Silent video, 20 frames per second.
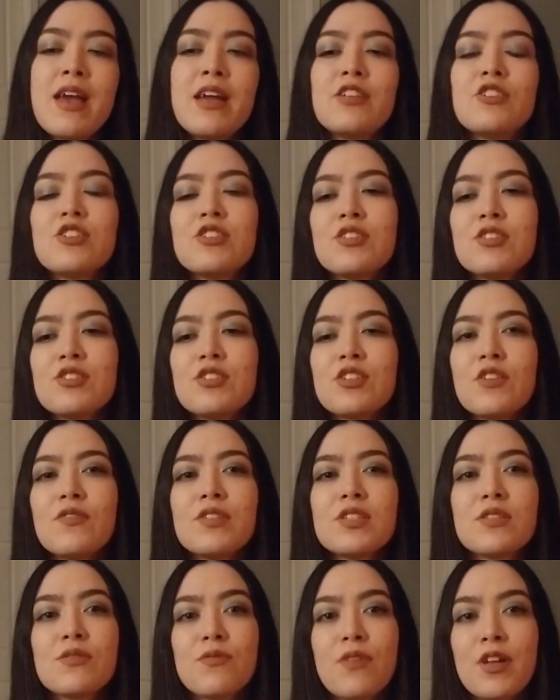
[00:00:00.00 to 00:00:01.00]
just to serve
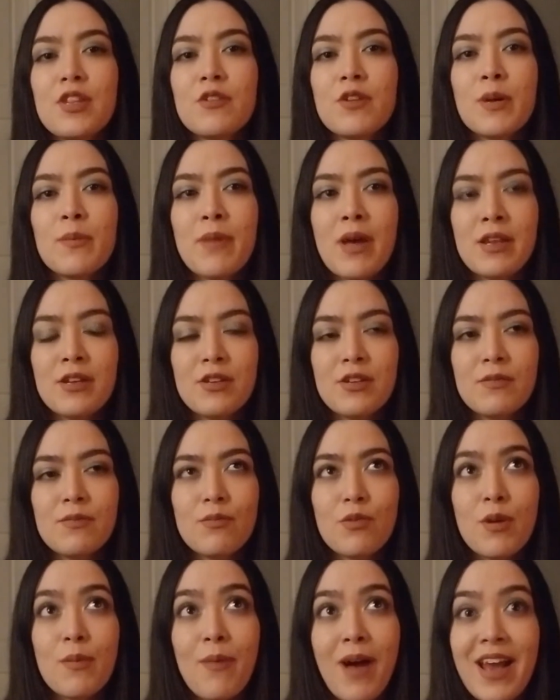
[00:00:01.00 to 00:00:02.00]
as a friendly remind
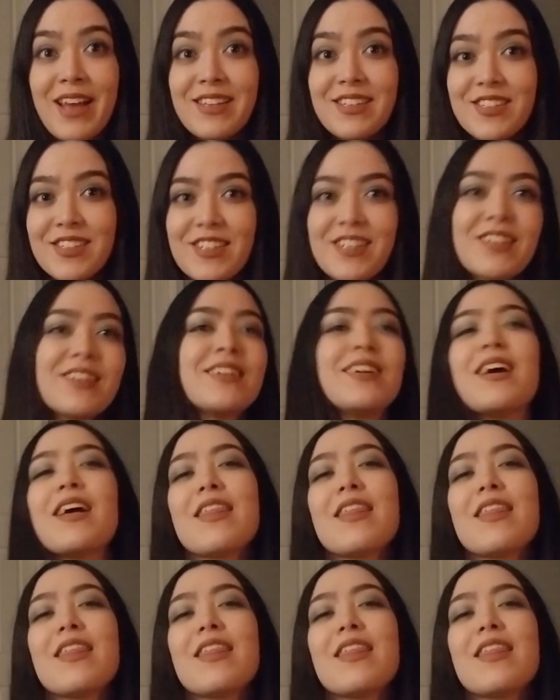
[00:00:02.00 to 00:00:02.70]
reminder